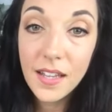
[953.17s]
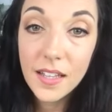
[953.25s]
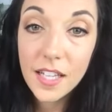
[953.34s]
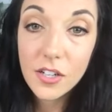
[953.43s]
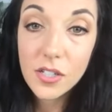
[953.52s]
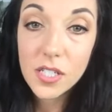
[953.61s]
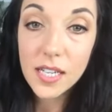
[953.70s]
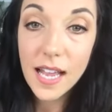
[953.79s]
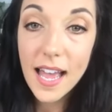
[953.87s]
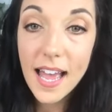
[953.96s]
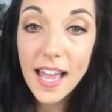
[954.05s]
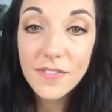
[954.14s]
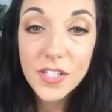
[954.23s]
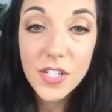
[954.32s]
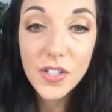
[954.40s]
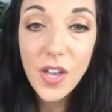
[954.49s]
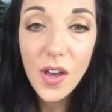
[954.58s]
Kirsten, I have
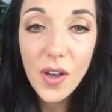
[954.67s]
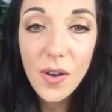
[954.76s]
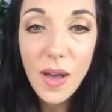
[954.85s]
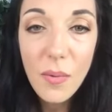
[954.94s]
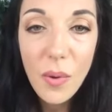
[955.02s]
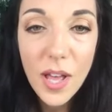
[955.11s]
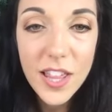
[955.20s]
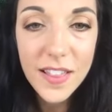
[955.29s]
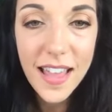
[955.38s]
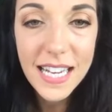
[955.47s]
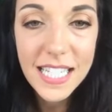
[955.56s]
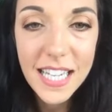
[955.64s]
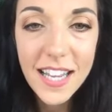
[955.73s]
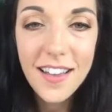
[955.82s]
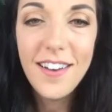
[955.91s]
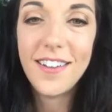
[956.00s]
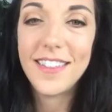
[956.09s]
to go. I will watch later.
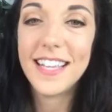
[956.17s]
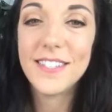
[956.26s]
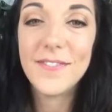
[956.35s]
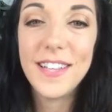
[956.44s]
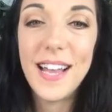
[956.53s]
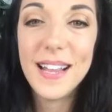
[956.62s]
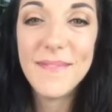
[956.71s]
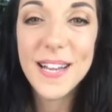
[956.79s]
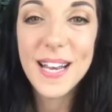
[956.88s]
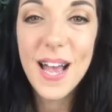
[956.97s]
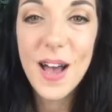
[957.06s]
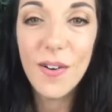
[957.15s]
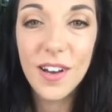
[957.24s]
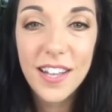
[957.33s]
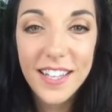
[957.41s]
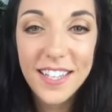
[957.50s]
Oh, thanks for letting me know.